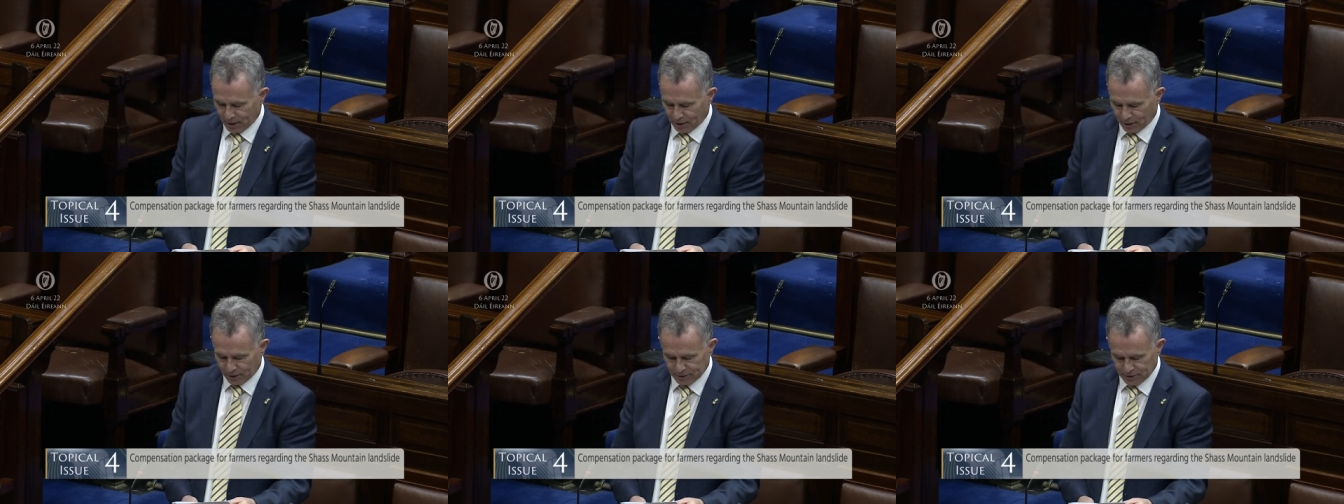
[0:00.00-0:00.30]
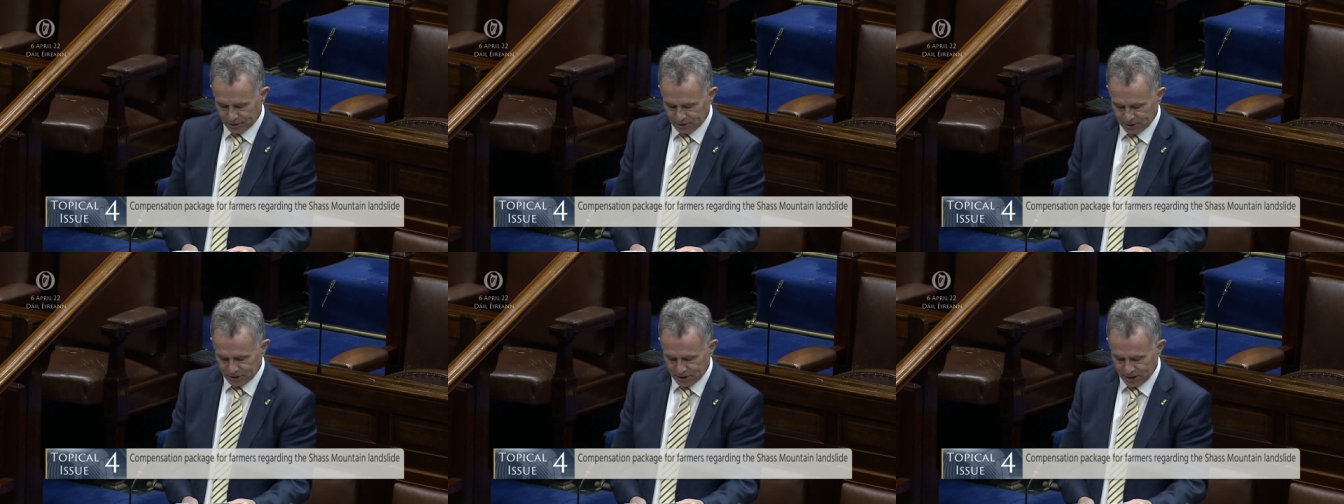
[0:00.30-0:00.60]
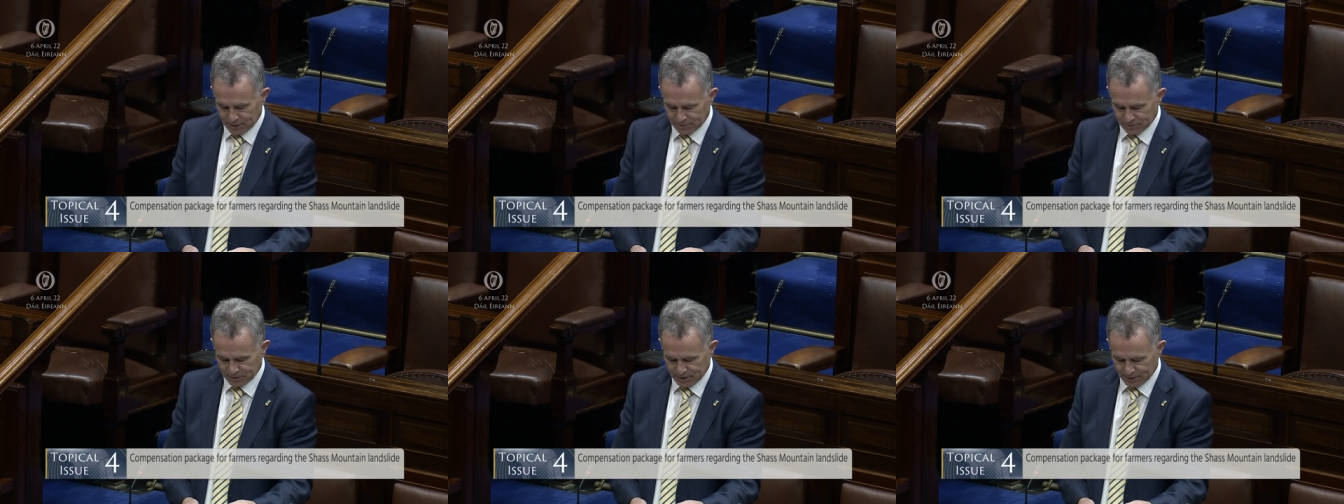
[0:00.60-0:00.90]
under the
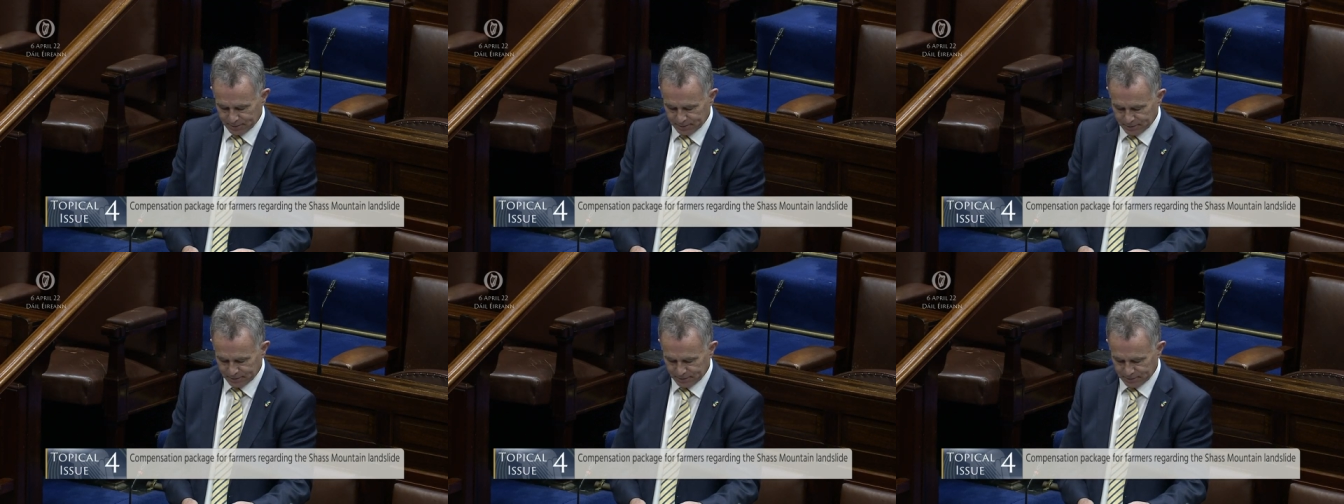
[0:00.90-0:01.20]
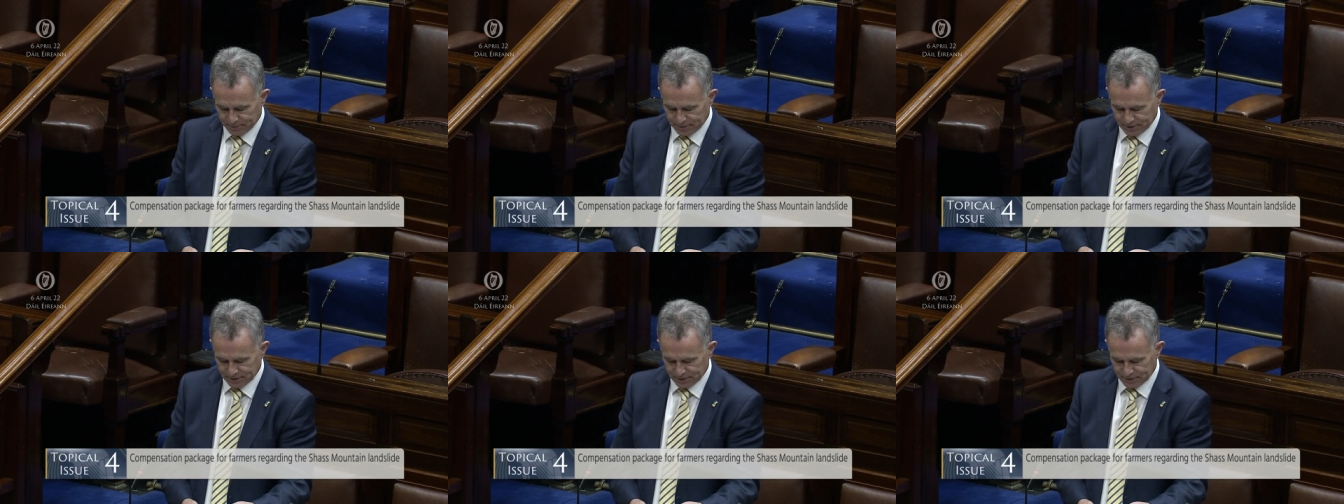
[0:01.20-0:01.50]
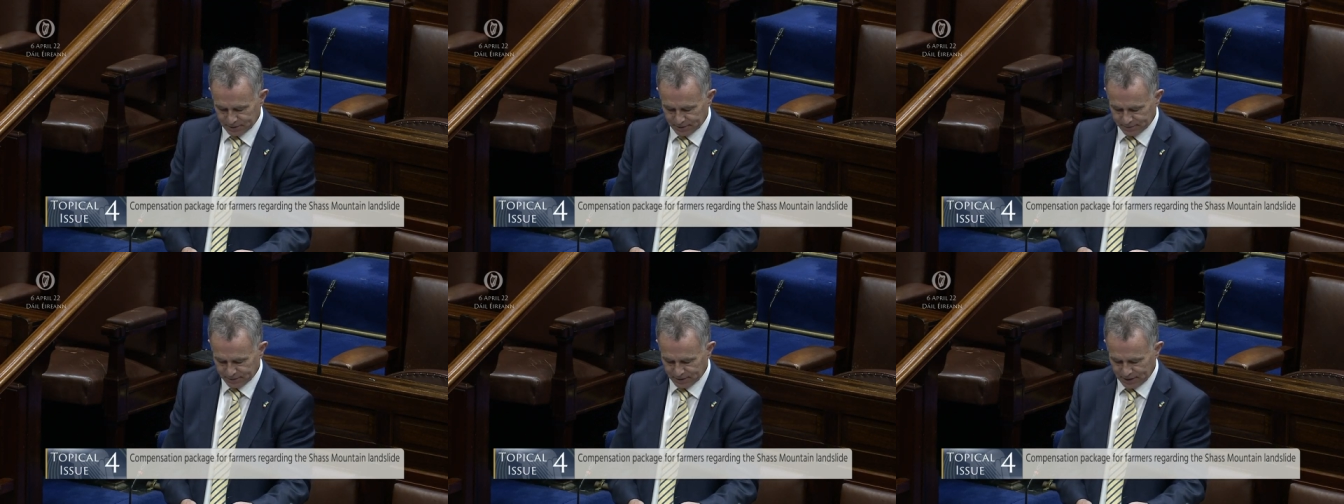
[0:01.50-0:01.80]
chairmanship of the
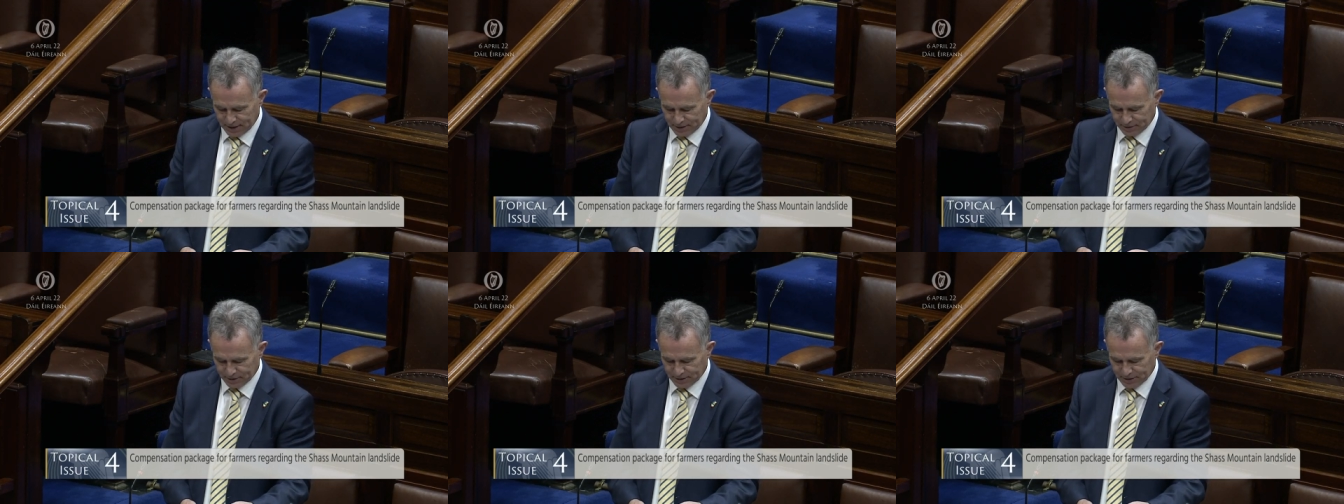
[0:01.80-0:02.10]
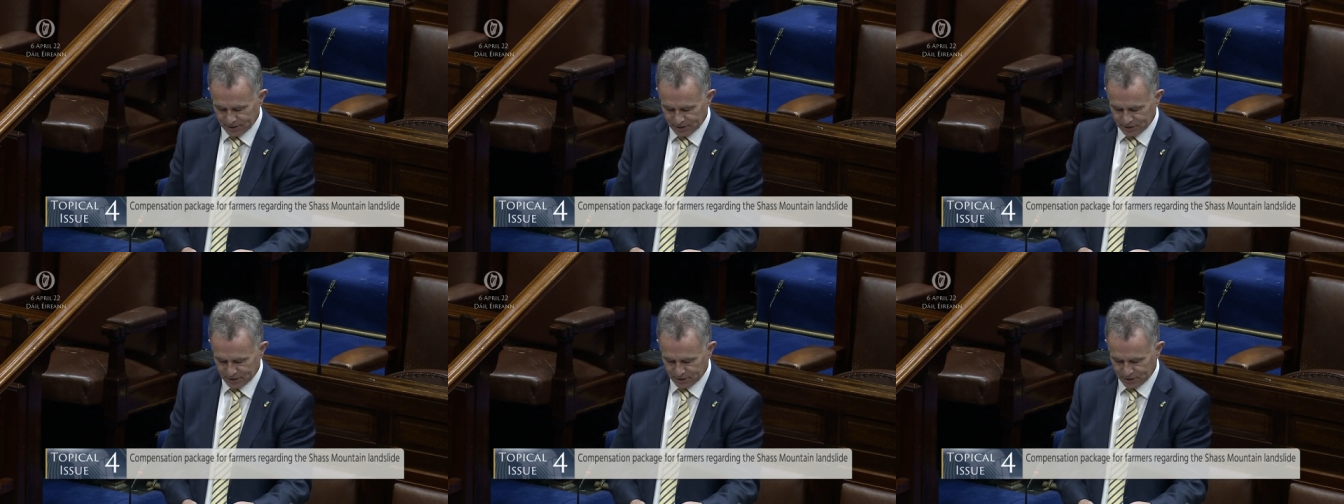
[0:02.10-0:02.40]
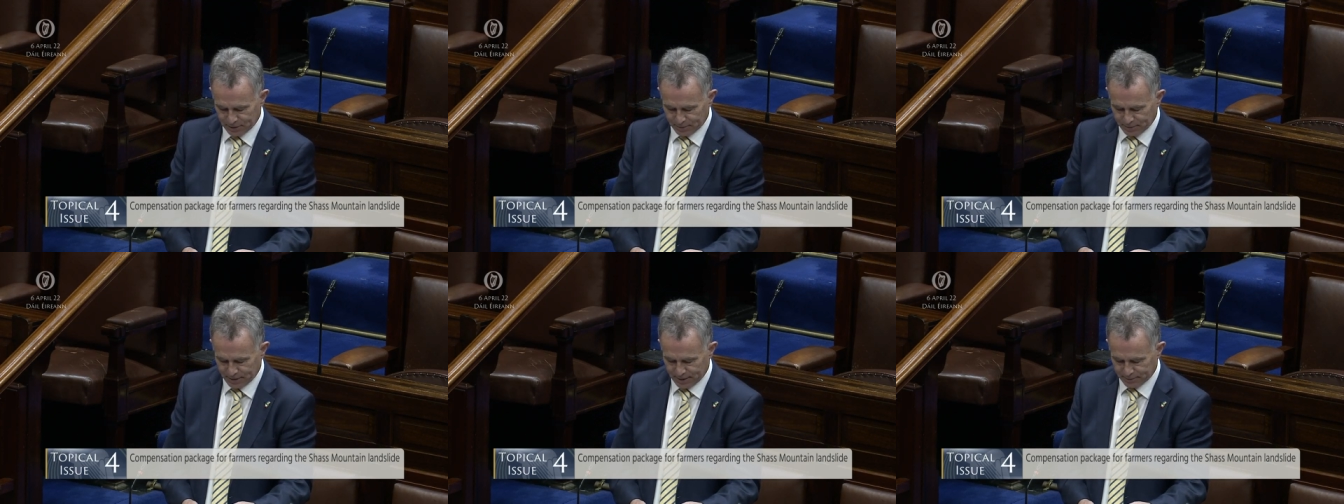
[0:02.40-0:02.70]
Minister for Heritage and
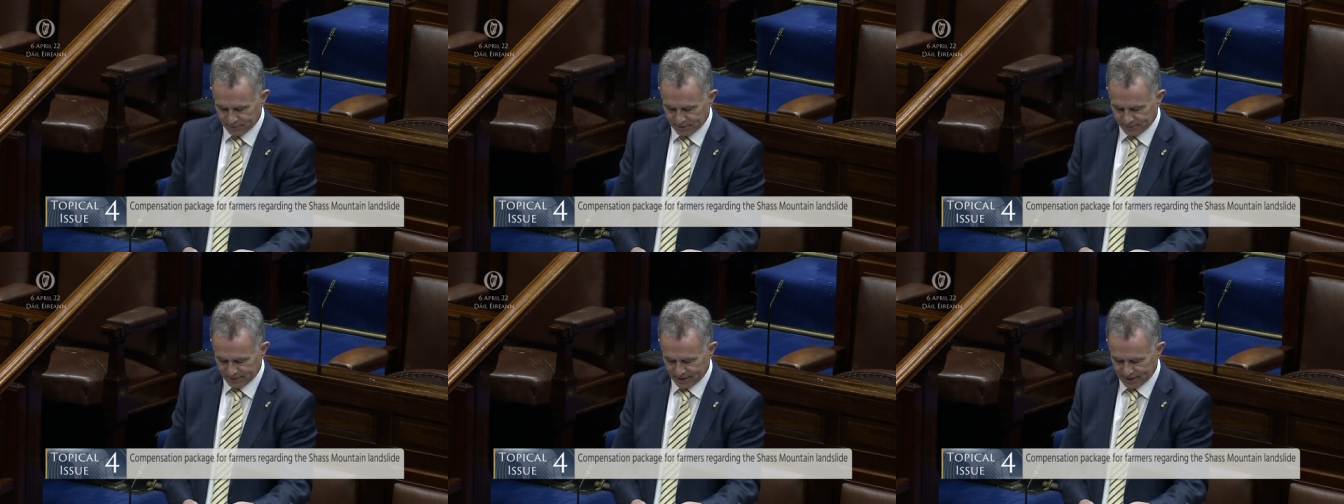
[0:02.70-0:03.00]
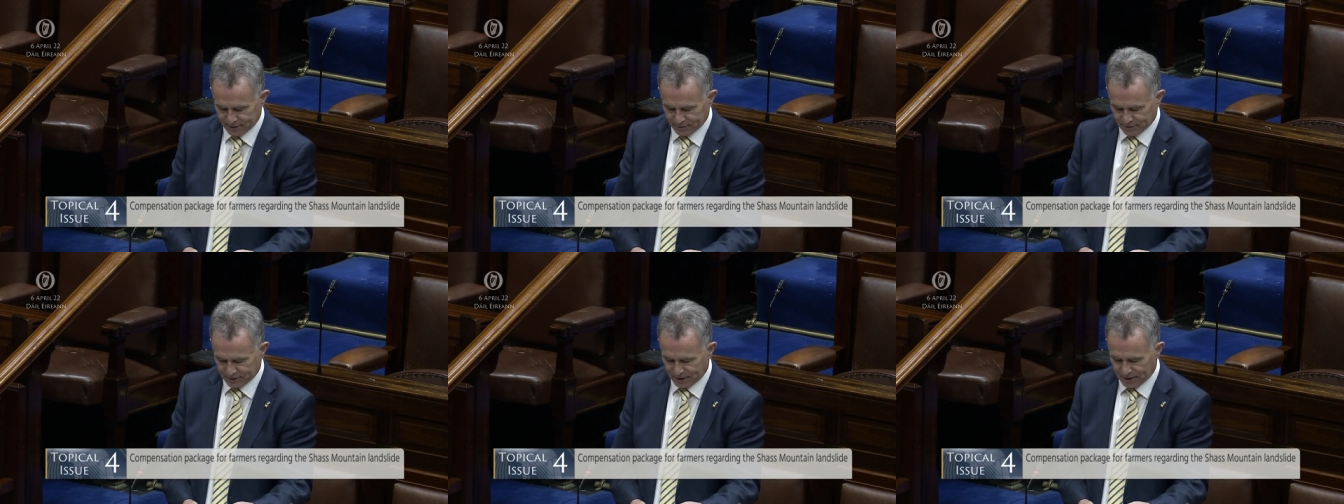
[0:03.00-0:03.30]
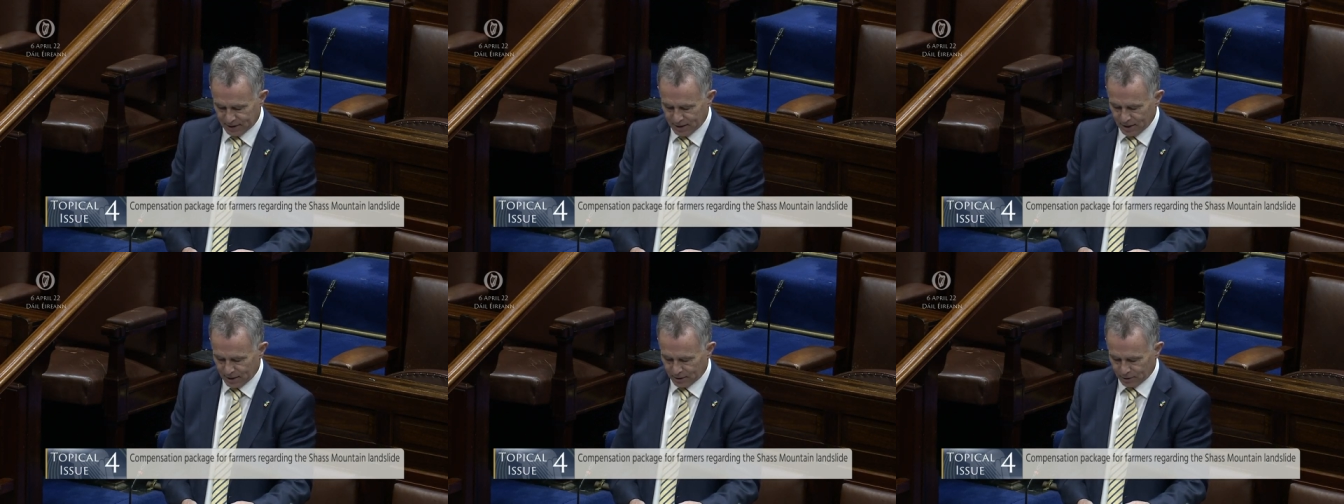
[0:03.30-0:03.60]
the Department of Housing,
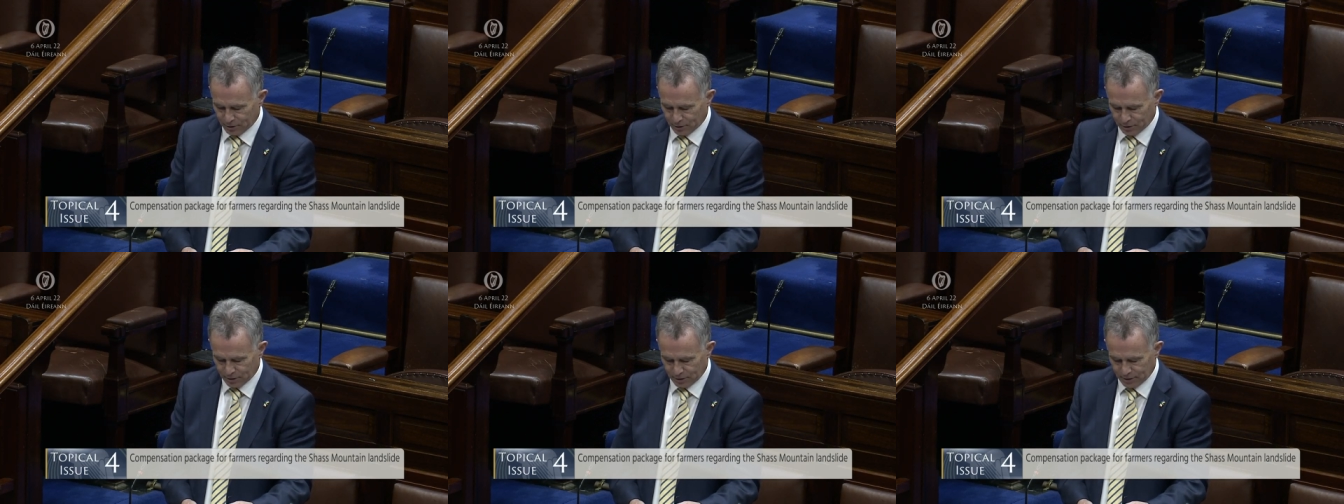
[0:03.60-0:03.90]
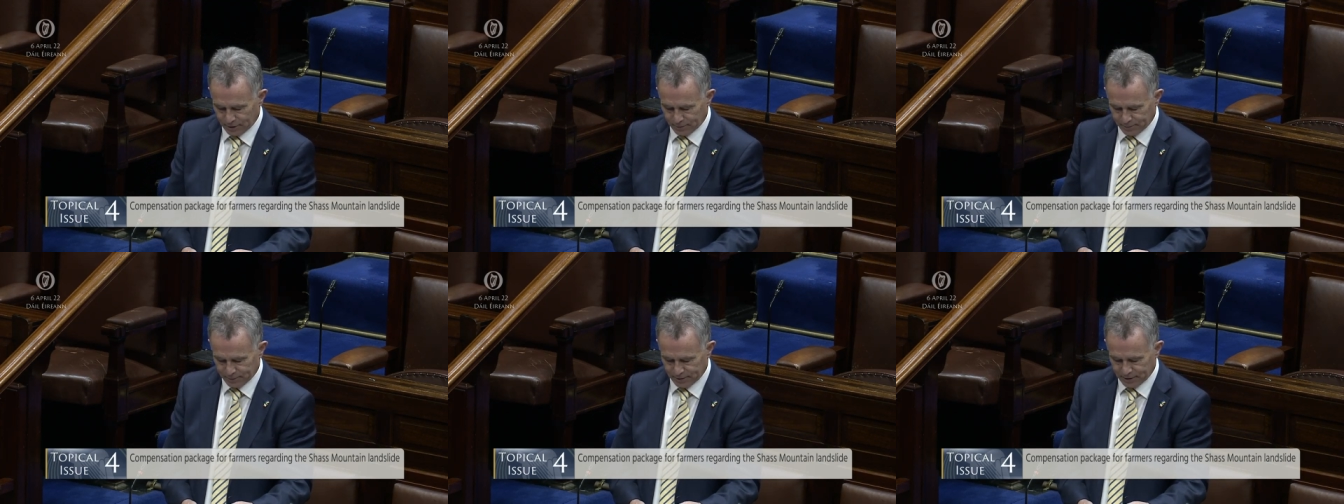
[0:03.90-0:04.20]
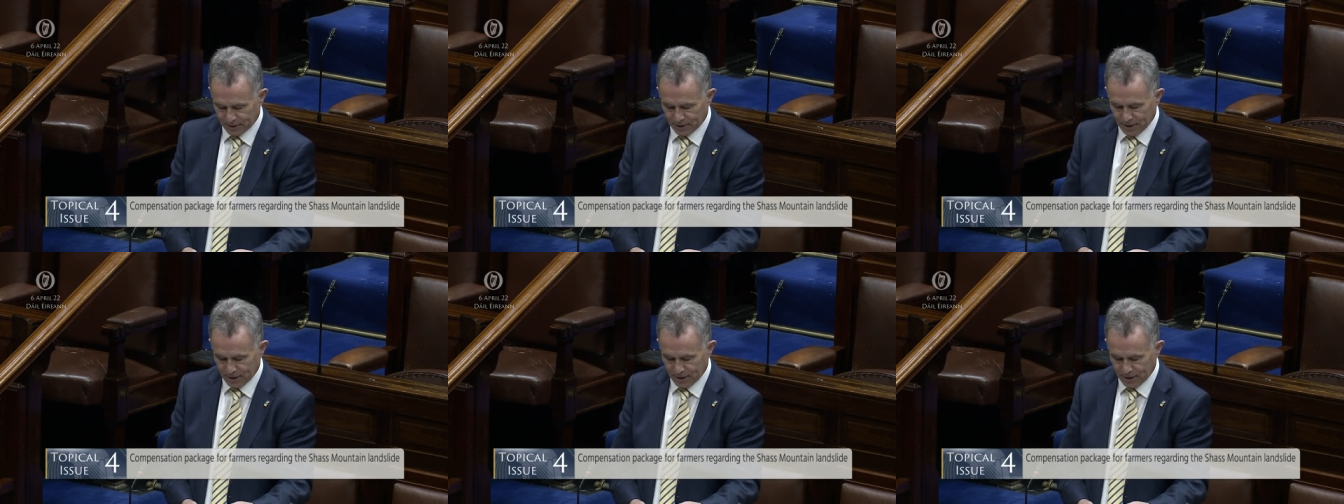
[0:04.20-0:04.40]
Local Government